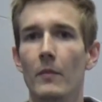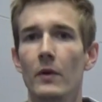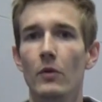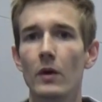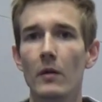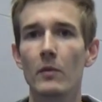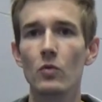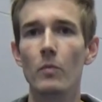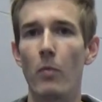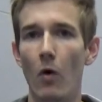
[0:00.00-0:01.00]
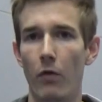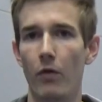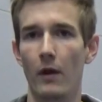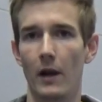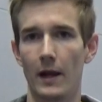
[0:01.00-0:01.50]
you can do both.
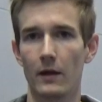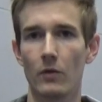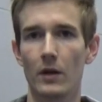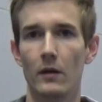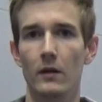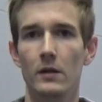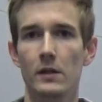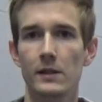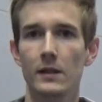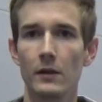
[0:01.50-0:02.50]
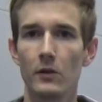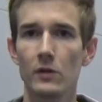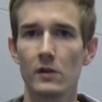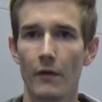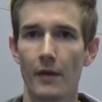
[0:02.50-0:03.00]
Like you can still
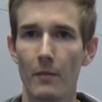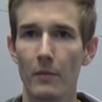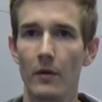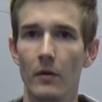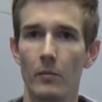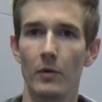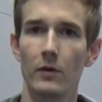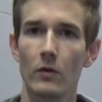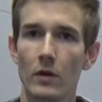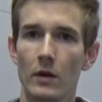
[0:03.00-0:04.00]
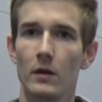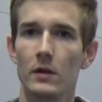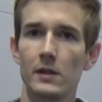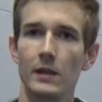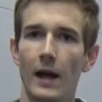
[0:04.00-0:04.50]
use your thumb, but you
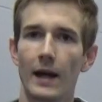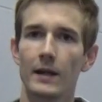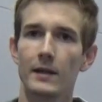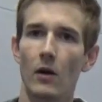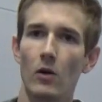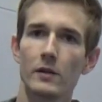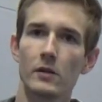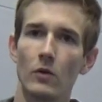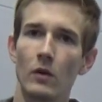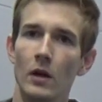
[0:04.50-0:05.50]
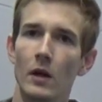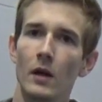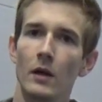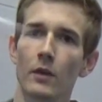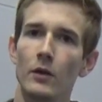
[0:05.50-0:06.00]
see I can also
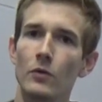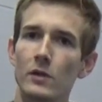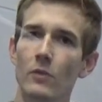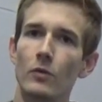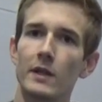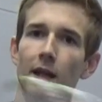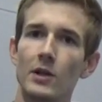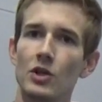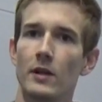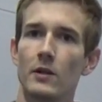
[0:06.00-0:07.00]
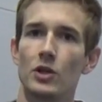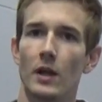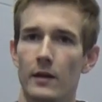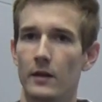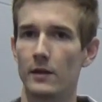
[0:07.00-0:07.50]
use a rotation in the
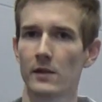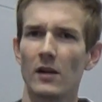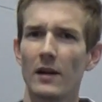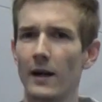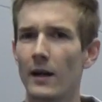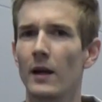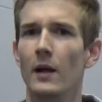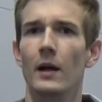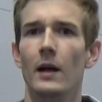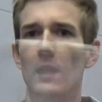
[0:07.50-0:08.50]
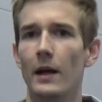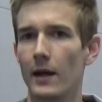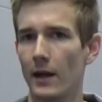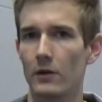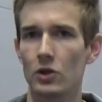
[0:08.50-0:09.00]
shot. It's not like I
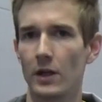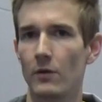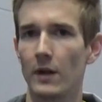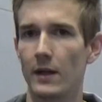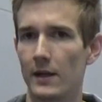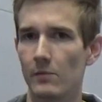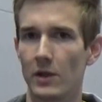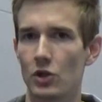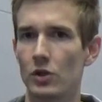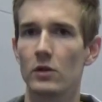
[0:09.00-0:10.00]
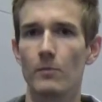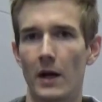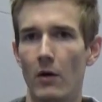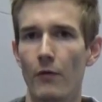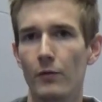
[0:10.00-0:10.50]
cannot generate as much
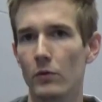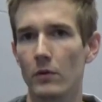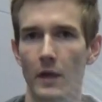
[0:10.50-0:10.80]
power through